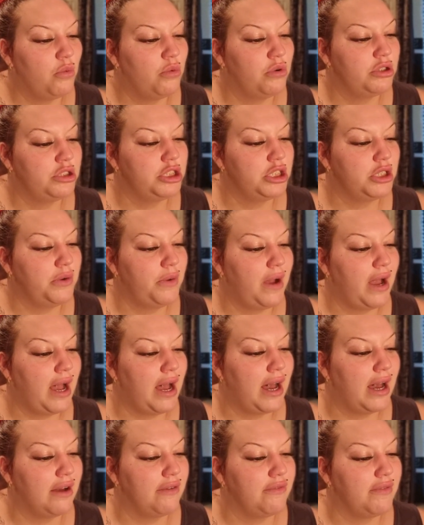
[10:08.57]
Would you
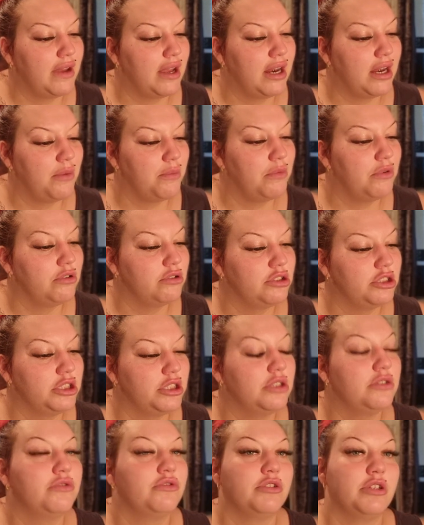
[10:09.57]
have any more
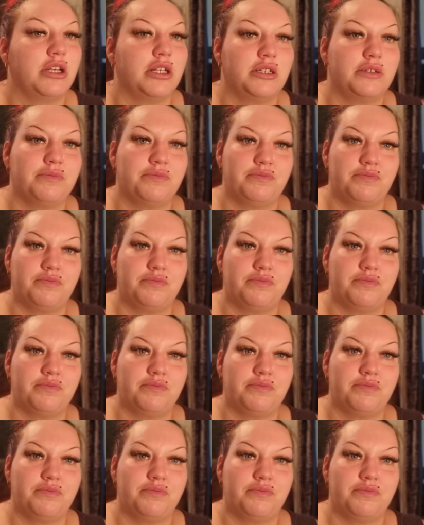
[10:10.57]
children?